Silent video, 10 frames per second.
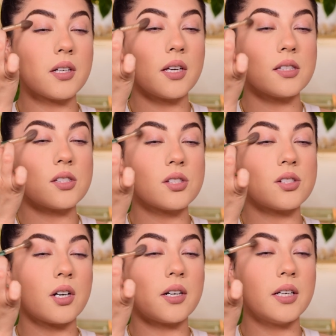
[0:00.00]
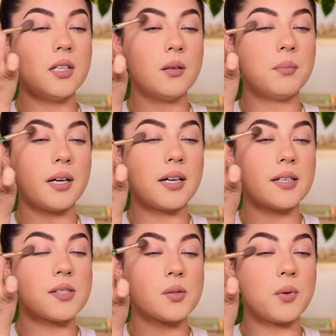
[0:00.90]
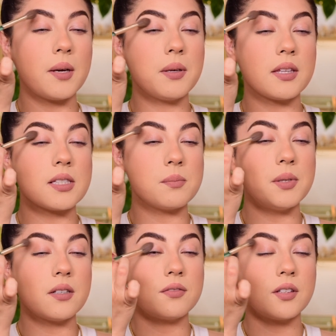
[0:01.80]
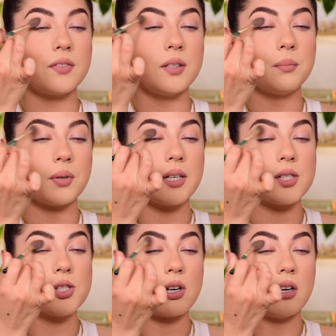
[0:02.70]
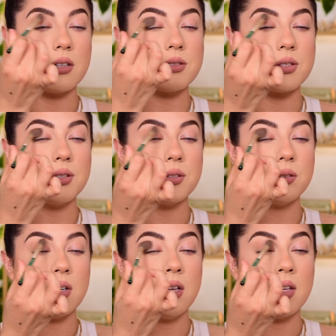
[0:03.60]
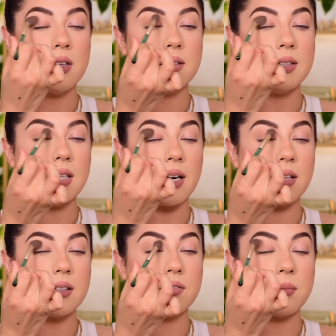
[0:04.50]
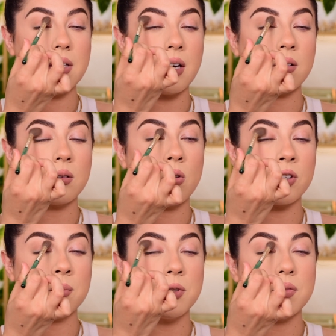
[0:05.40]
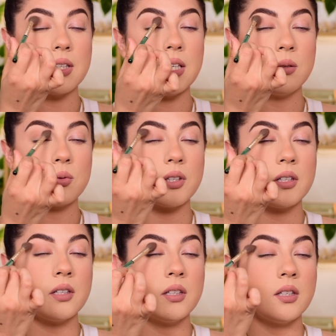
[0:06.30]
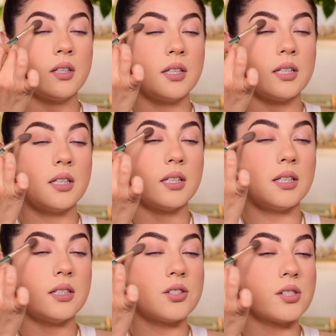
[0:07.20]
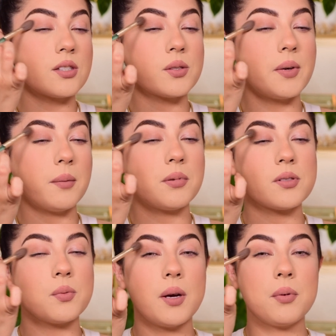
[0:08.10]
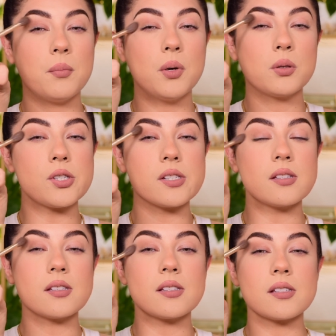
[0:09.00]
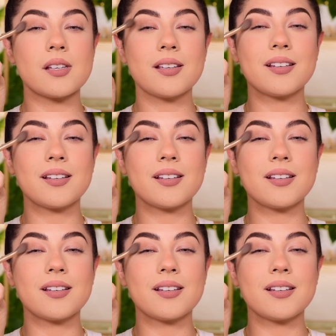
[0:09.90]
get started by swiping this big fluffy brush onto the eyelid from the outer corner, moving inward, and just swipe or swipe motions.